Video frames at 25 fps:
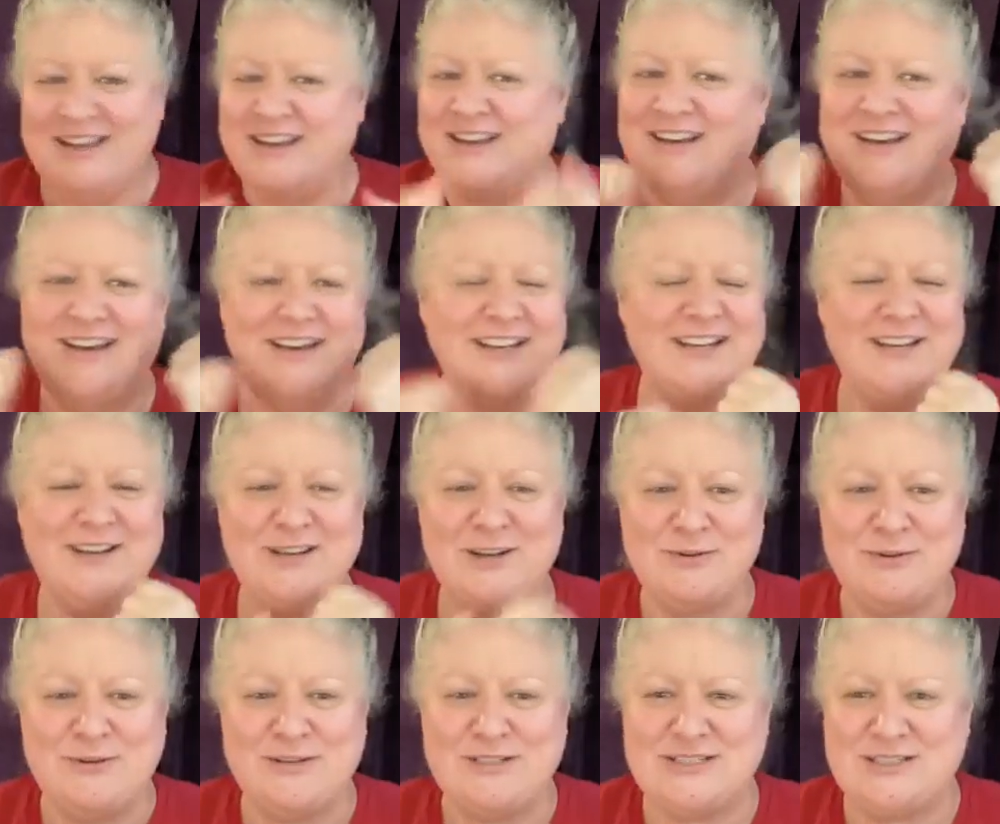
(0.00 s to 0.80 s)
I
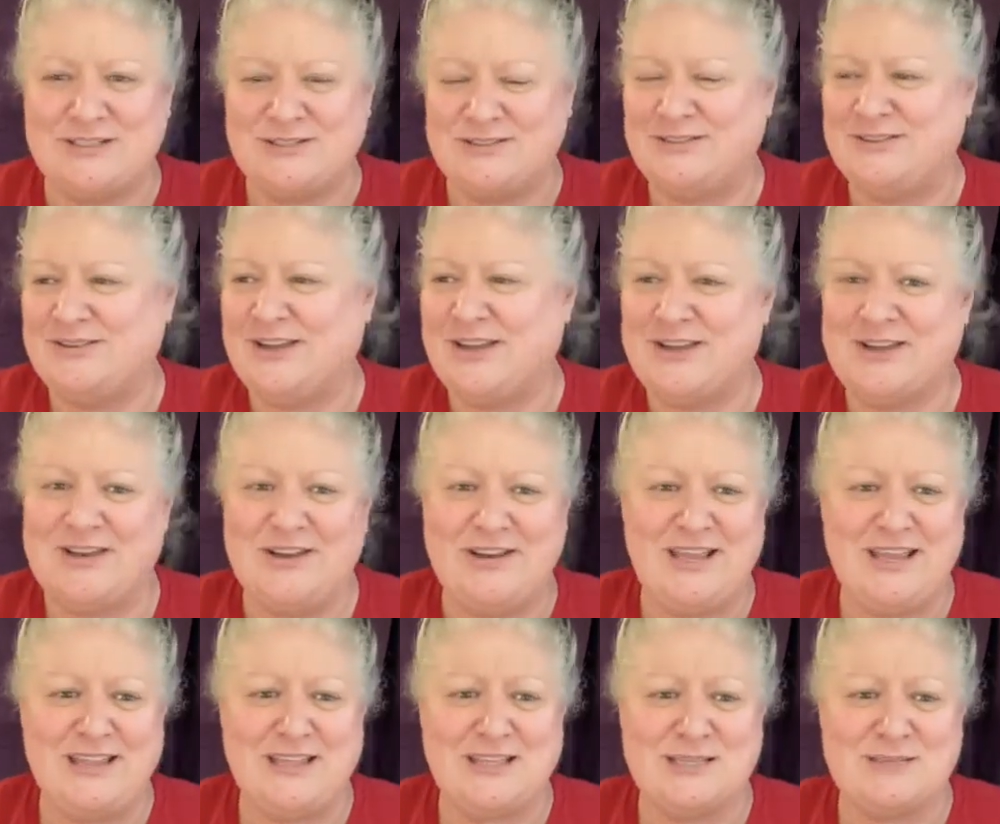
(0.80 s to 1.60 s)
don't know what to do. I
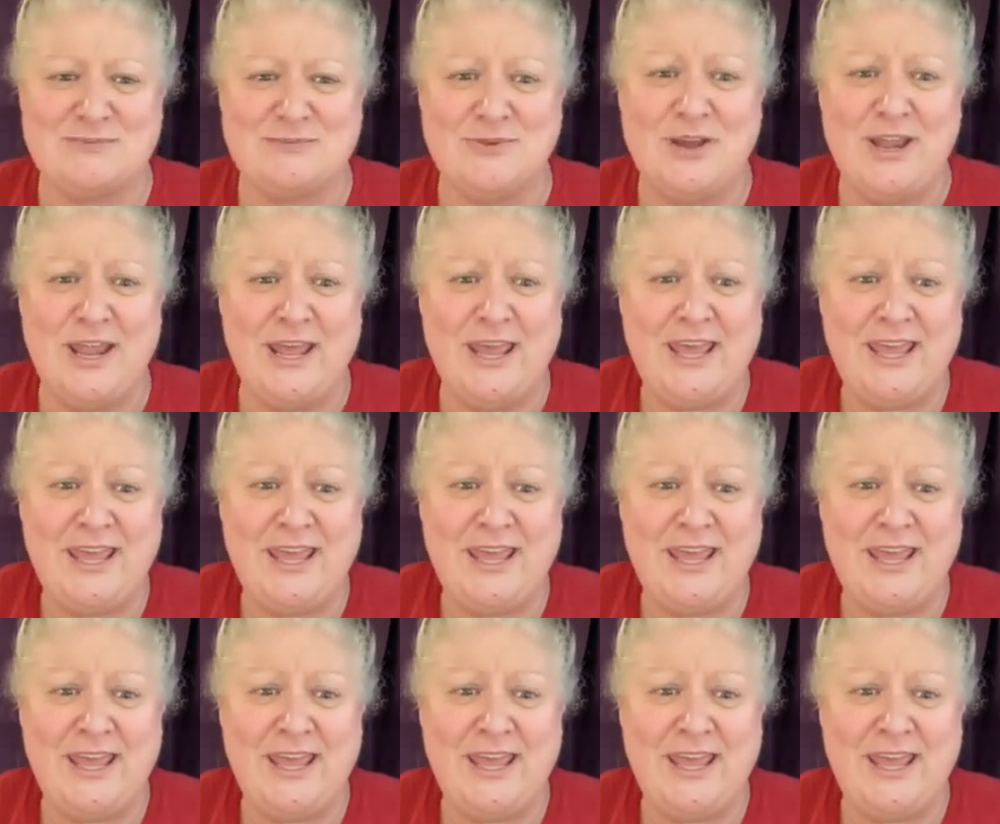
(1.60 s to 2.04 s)
got here this morning.